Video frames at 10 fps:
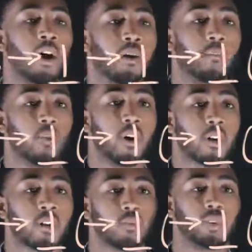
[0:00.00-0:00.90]

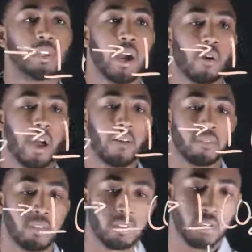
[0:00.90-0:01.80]
water, we now
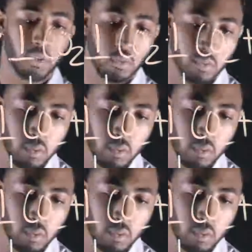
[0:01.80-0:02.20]
have 3.